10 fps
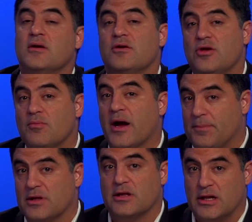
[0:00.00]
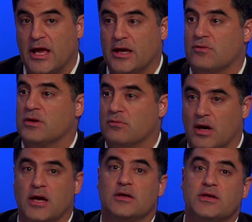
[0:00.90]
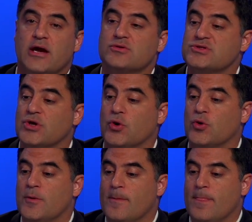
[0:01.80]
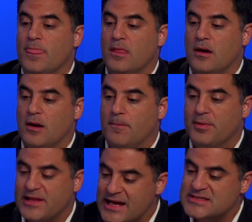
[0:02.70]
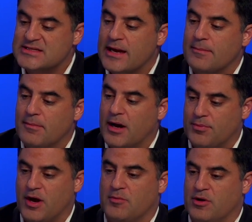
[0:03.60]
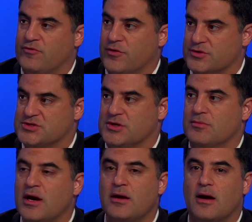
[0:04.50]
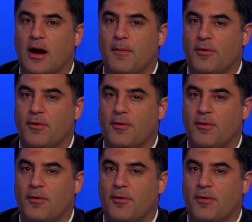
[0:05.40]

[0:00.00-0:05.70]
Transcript: you might be a little angry right now. So, but that's not my primary focus here. My mm.